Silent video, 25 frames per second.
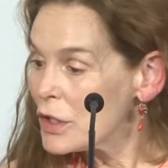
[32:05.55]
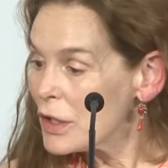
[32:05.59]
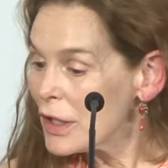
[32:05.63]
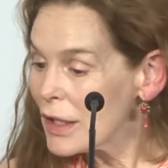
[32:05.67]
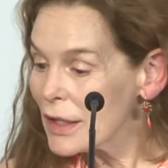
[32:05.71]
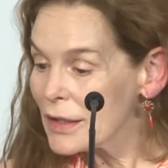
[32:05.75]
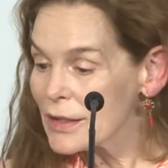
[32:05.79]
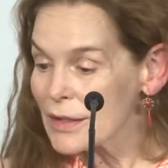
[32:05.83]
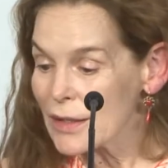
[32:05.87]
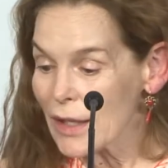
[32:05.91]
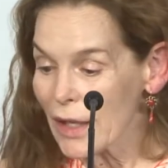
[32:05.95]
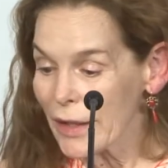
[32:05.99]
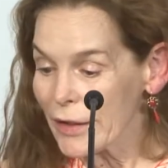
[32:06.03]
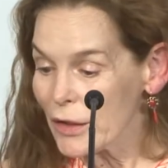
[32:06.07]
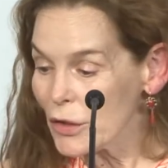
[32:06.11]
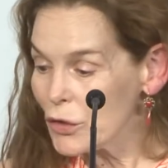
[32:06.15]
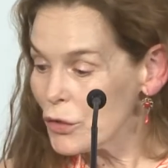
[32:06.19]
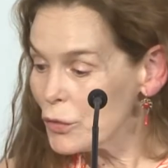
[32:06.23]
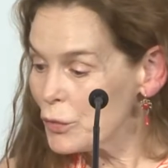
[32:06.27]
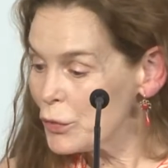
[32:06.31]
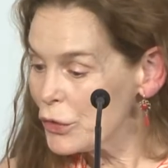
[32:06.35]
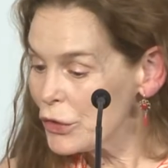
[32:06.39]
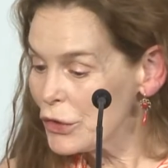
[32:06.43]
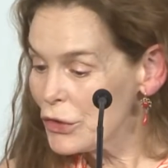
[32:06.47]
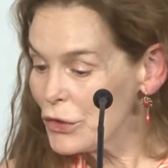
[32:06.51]
It's like you
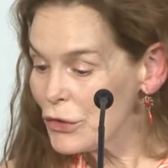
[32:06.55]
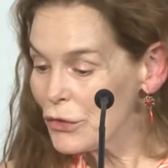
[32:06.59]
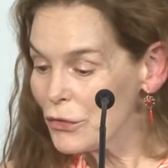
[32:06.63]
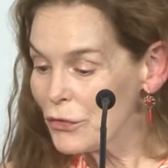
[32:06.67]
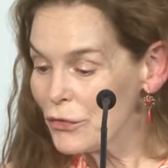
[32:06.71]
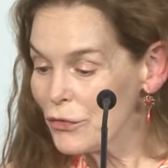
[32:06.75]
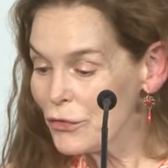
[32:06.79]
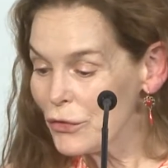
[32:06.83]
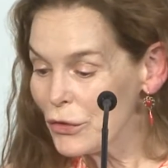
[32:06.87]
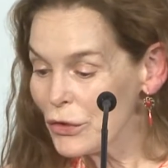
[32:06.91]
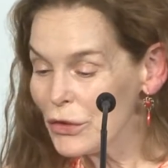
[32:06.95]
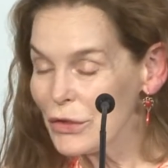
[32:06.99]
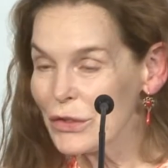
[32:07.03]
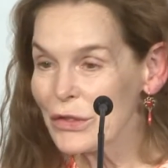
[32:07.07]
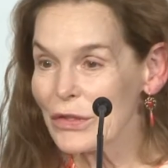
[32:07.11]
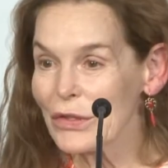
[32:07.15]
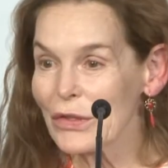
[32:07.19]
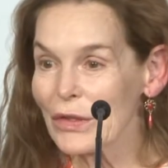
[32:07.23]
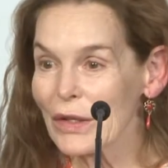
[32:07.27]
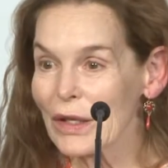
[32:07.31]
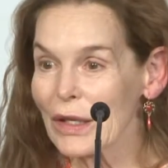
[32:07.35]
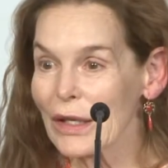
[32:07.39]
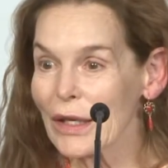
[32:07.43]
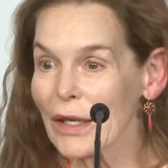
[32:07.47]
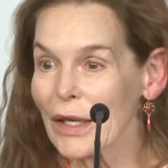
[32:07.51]
put your foot
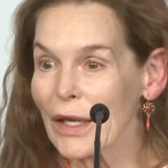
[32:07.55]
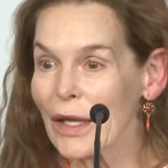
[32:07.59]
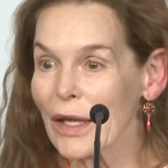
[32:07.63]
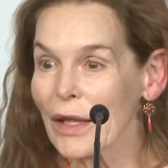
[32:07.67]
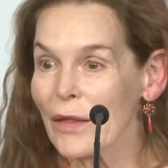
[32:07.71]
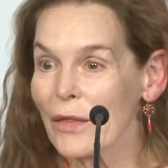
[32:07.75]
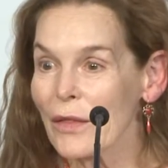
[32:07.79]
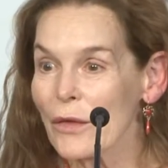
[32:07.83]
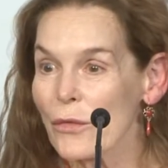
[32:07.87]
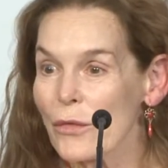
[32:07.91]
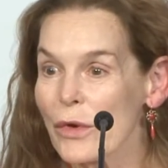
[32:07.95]
in the